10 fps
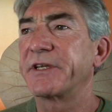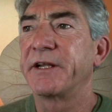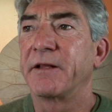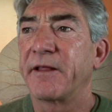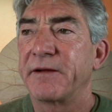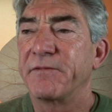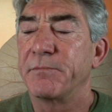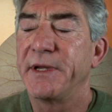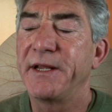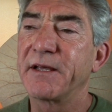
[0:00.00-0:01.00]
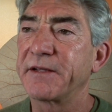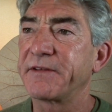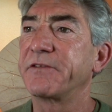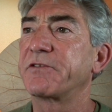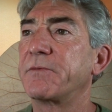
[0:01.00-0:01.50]
it's getting a lot of media
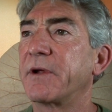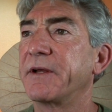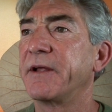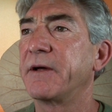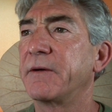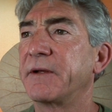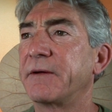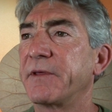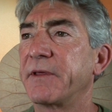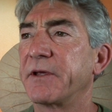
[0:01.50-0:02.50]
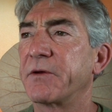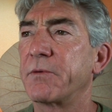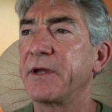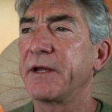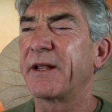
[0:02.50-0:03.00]
attention right now and everything
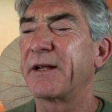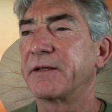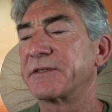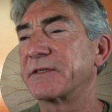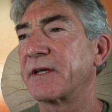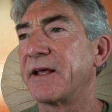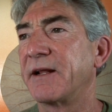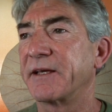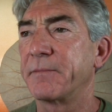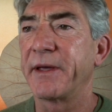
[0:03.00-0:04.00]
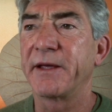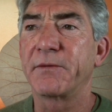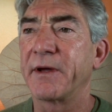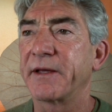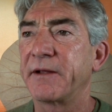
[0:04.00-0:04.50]
green, and it's kind of like a
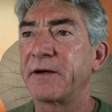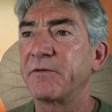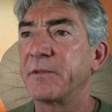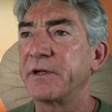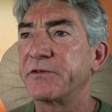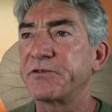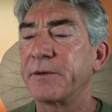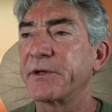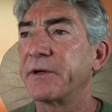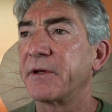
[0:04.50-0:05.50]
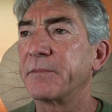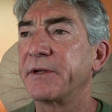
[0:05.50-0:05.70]
bandwagon that everybody's jumping on.